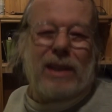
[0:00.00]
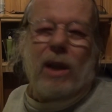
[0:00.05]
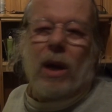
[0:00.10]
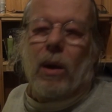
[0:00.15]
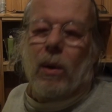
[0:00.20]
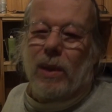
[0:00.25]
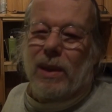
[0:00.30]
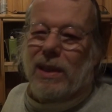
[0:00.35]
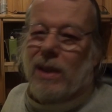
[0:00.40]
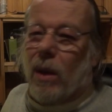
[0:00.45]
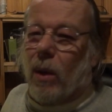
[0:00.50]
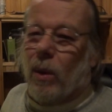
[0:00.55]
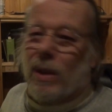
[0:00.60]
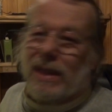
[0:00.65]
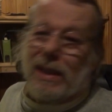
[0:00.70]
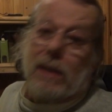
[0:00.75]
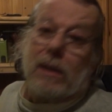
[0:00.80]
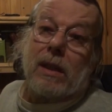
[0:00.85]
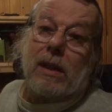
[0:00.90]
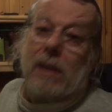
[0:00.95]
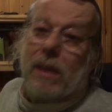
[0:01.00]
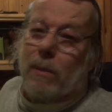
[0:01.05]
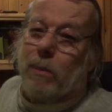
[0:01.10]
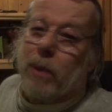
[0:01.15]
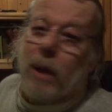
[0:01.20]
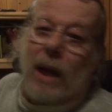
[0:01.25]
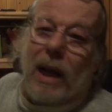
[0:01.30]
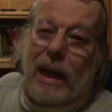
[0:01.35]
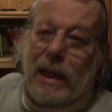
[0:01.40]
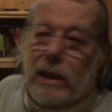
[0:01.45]
always, it's the
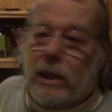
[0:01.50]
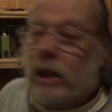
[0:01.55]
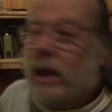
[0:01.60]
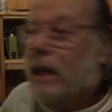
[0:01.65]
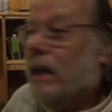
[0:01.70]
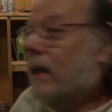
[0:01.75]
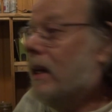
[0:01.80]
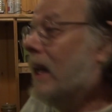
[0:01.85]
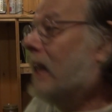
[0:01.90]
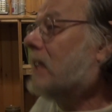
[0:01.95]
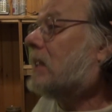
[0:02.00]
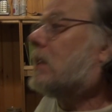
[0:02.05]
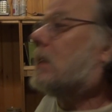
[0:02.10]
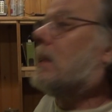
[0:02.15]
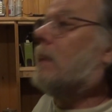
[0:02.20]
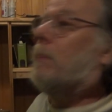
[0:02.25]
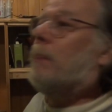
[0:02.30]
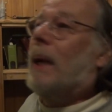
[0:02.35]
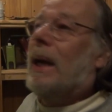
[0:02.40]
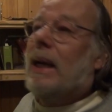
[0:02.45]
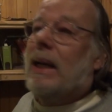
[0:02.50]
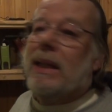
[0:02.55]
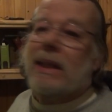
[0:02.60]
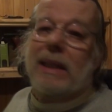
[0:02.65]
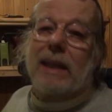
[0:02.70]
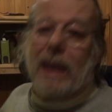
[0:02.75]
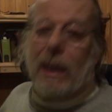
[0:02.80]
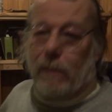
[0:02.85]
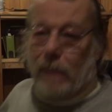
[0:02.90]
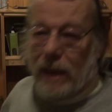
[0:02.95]
supply chain. It's the
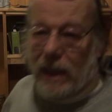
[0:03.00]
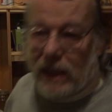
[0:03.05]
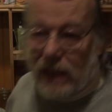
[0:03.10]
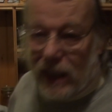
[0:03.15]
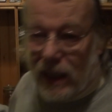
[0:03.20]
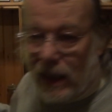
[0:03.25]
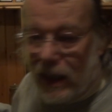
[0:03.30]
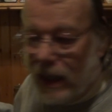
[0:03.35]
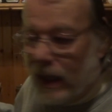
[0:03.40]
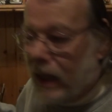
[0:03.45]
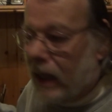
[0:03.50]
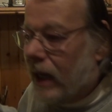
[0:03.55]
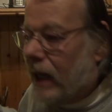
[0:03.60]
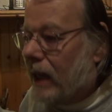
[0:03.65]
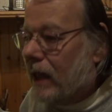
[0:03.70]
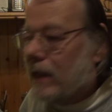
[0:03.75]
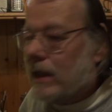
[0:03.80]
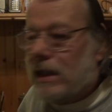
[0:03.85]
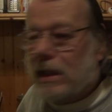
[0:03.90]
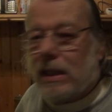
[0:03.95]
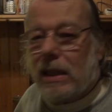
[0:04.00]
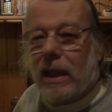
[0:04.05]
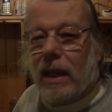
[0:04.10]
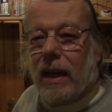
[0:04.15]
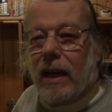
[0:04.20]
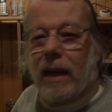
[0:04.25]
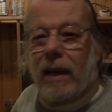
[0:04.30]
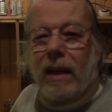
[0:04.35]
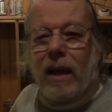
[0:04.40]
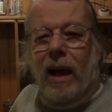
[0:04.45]
pandemic. It's,
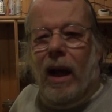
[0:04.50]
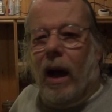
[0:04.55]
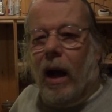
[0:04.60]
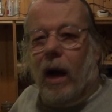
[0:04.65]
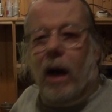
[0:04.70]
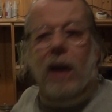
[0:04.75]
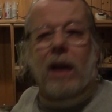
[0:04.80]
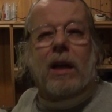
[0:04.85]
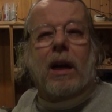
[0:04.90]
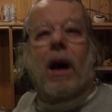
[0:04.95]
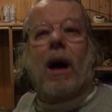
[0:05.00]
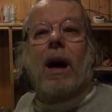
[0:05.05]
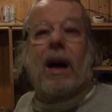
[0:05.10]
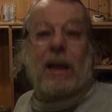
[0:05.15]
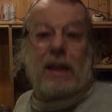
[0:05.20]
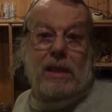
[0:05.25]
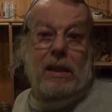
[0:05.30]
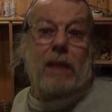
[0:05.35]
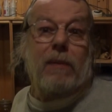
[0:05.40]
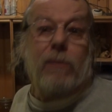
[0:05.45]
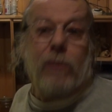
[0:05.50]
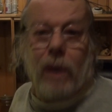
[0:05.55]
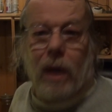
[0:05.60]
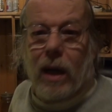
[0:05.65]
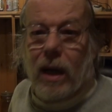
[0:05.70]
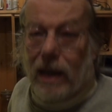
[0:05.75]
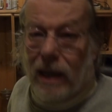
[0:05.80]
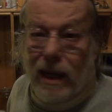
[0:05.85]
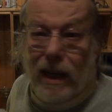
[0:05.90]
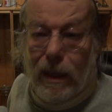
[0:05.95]
our costs have
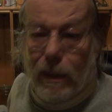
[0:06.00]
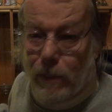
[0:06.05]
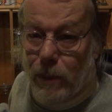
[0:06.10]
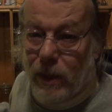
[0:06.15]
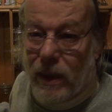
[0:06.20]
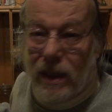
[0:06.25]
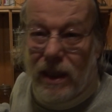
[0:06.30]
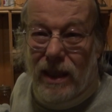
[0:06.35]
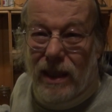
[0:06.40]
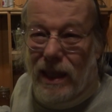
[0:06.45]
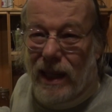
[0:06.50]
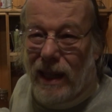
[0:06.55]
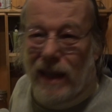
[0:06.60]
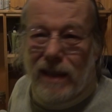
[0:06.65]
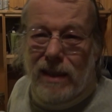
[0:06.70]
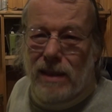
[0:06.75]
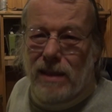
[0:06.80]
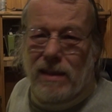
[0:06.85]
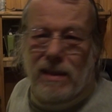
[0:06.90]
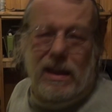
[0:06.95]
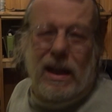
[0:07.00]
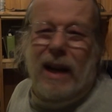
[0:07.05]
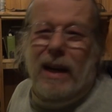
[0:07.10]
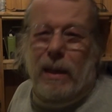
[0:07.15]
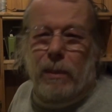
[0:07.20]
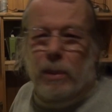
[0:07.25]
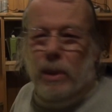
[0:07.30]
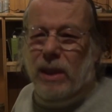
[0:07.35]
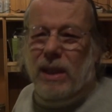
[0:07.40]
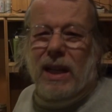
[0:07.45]
gone up. And
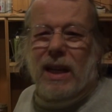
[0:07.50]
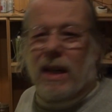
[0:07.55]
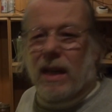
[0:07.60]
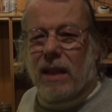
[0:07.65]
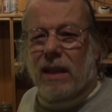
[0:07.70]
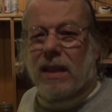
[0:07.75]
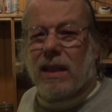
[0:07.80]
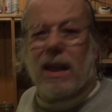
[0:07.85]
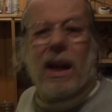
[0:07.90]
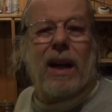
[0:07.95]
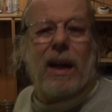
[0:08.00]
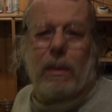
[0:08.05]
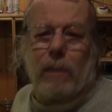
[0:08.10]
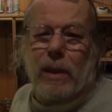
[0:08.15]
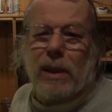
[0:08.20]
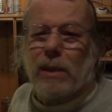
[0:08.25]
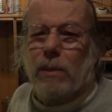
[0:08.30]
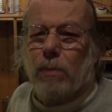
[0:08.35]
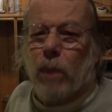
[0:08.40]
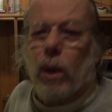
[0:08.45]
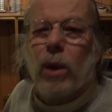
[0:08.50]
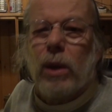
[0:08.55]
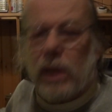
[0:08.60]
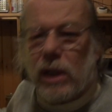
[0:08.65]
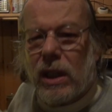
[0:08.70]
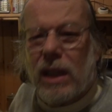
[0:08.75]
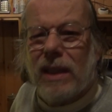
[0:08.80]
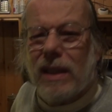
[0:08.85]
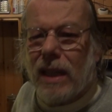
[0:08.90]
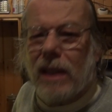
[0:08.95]
90% of the time it's
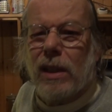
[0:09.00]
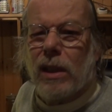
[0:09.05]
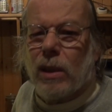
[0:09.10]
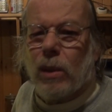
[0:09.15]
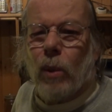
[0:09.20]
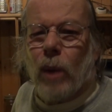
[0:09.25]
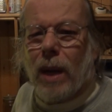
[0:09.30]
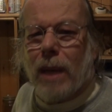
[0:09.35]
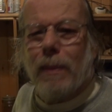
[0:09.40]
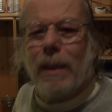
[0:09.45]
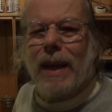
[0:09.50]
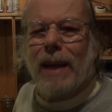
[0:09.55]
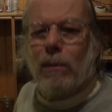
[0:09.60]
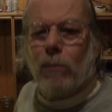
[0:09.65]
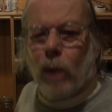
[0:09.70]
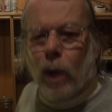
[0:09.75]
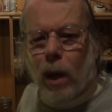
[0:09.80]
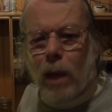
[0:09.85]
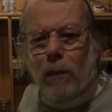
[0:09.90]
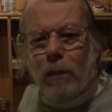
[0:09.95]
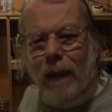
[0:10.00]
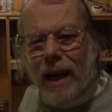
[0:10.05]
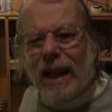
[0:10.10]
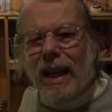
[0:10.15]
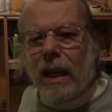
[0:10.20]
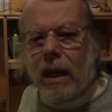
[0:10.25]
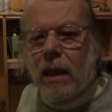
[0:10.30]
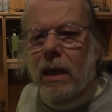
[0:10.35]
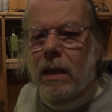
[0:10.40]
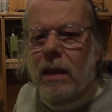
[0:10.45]
bullshit. They just want to make more
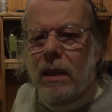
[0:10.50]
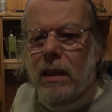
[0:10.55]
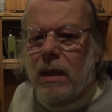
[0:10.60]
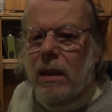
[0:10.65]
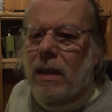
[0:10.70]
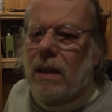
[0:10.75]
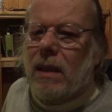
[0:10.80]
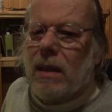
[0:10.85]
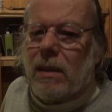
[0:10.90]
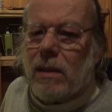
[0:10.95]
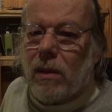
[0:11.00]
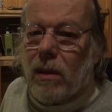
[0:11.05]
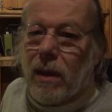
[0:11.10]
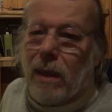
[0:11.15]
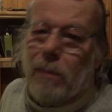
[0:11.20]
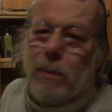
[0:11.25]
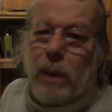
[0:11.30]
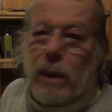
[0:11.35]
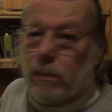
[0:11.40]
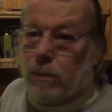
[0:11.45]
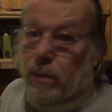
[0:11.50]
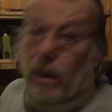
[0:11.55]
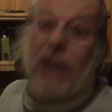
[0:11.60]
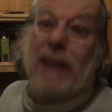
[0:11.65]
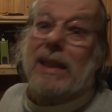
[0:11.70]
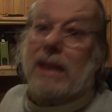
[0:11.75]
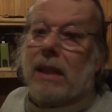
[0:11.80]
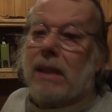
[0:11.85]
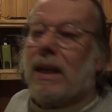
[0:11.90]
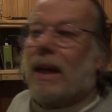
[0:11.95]
money. So they put
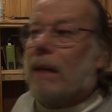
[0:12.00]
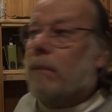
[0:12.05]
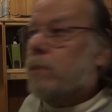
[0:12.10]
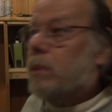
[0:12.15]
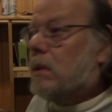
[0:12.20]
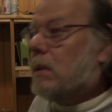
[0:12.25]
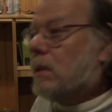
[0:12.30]
prices up.